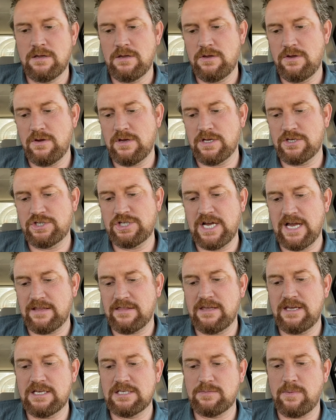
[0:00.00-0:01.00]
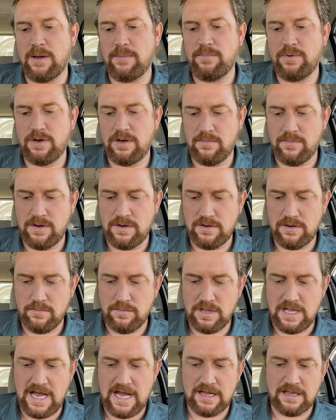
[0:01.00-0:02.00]
You can check these by putting them under a
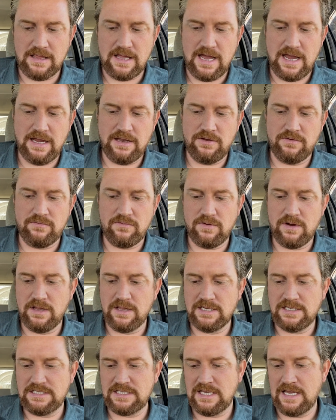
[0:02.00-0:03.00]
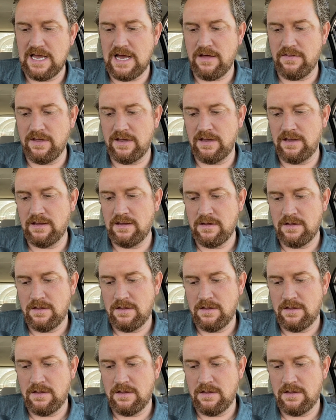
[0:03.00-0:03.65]
black light and really see how they